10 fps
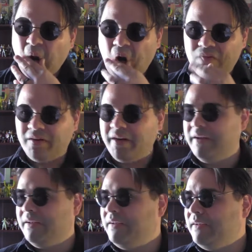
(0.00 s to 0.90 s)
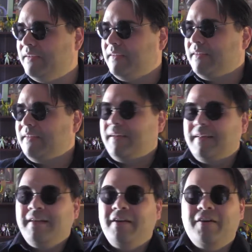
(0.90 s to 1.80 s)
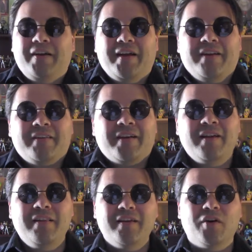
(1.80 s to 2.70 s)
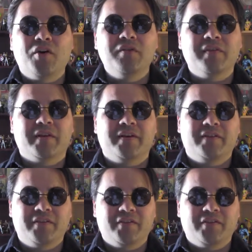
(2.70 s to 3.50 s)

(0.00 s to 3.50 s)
Right. And it's kind of like overkill.